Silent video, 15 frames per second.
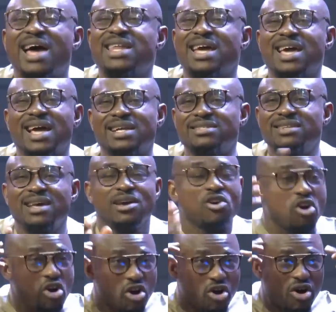And I can,
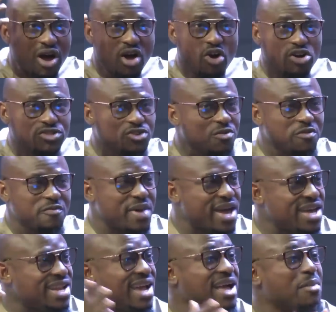on top of my
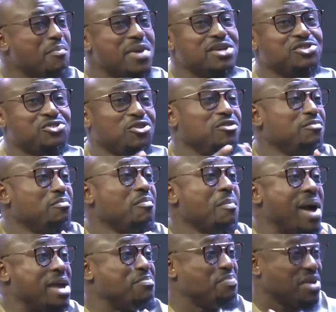head, I can mention
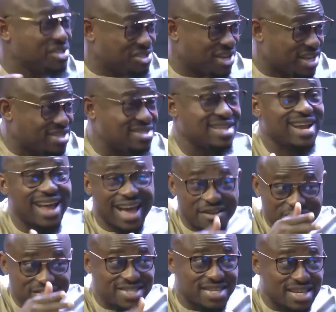my patients that I
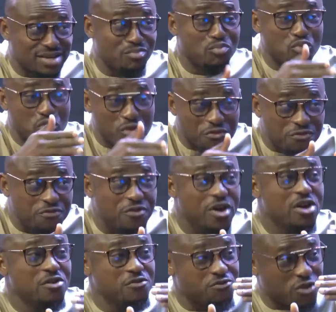have seen move
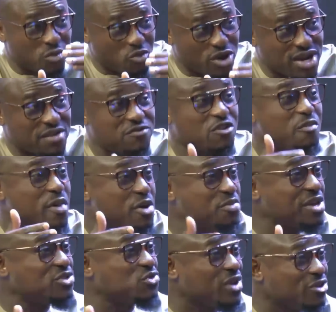from one level of
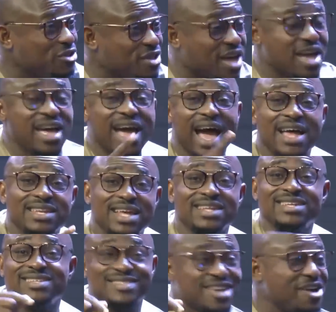myopia to another. And then
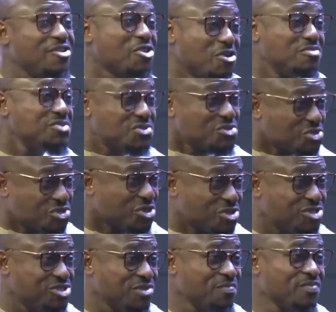this girl comes to
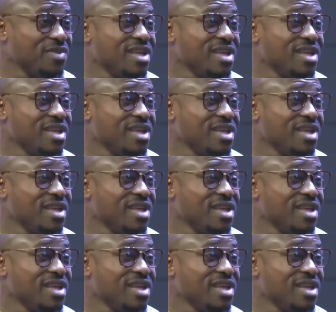church.